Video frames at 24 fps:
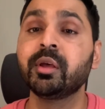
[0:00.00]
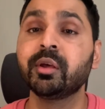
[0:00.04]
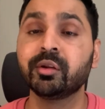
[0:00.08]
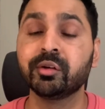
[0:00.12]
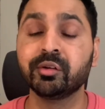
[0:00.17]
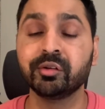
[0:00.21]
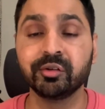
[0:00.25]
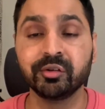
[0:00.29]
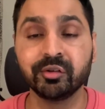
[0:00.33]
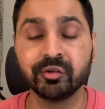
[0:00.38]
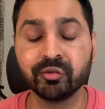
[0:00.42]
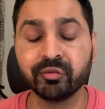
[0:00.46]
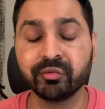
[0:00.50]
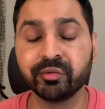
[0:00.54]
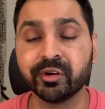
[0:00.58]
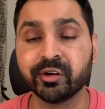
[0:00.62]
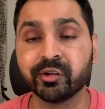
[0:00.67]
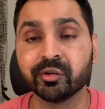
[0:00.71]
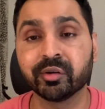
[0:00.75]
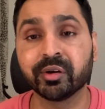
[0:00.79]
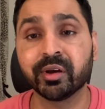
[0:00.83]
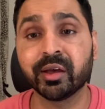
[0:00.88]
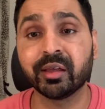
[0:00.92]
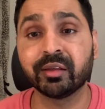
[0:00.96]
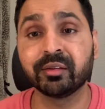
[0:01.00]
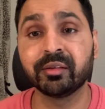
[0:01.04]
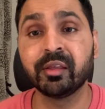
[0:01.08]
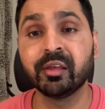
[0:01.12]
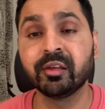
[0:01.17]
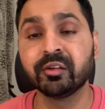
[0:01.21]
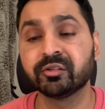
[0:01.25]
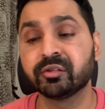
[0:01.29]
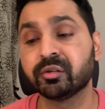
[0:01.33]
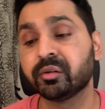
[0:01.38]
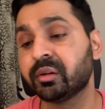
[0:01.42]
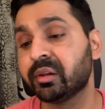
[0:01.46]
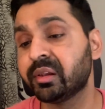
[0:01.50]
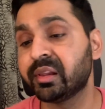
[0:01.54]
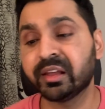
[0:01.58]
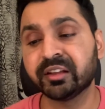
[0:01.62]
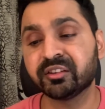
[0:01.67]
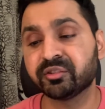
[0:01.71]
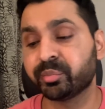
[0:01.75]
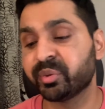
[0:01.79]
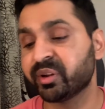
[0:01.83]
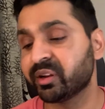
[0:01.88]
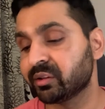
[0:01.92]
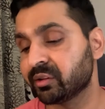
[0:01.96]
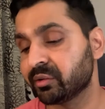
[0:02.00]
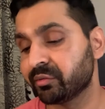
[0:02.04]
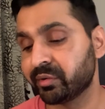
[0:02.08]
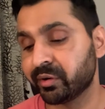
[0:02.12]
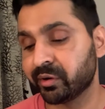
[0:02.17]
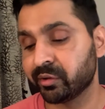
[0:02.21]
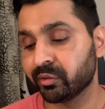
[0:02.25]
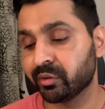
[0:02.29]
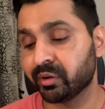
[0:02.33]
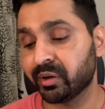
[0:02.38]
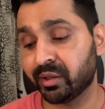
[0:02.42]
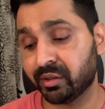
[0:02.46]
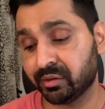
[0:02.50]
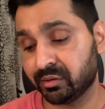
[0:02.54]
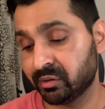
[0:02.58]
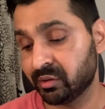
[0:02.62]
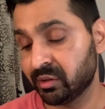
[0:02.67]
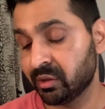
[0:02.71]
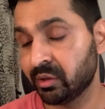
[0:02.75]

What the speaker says: new video guys. So let's begin the video guys.